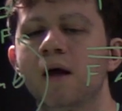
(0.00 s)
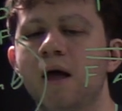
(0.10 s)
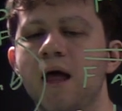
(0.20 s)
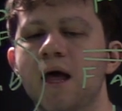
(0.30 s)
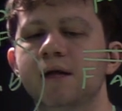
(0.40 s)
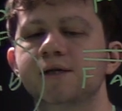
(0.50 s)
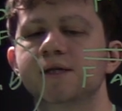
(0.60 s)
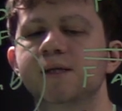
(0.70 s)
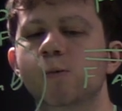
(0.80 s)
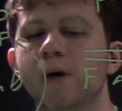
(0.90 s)
And
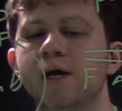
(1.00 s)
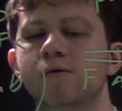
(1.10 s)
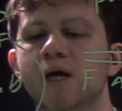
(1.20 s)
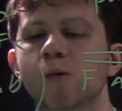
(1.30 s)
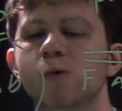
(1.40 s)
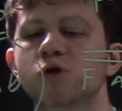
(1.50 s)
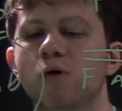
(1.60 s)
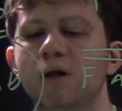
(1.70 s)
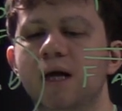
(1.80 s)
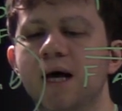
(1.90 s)
the way you can
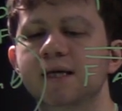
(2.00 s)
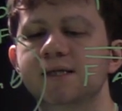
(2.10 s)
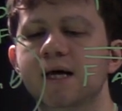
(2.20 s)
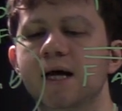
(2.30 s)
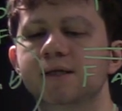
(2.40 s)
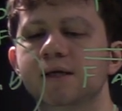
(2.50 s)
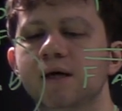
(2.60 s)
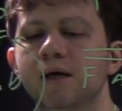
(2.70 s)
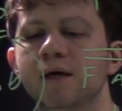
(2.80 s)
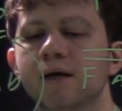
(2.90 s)
visualize that
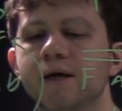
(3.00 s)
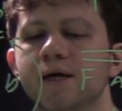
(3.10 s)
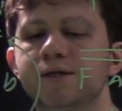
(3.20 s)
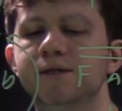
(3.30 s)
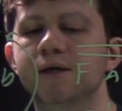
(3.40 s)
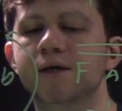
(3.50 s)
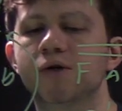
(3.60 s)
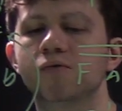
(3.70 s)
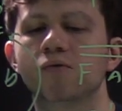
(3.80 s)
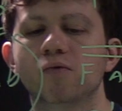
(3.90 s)
is
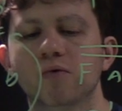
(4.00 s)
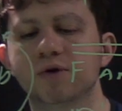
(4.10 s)
you